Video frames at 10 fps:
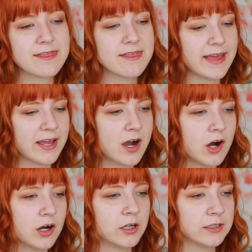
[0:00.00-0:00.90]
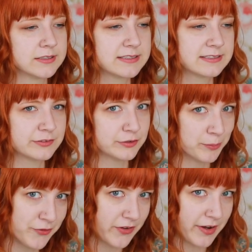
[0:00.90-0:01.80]
They are
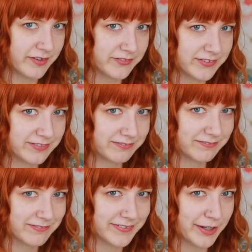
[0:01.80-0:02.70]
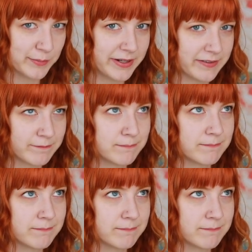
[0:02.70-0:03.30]
super soft. They are made of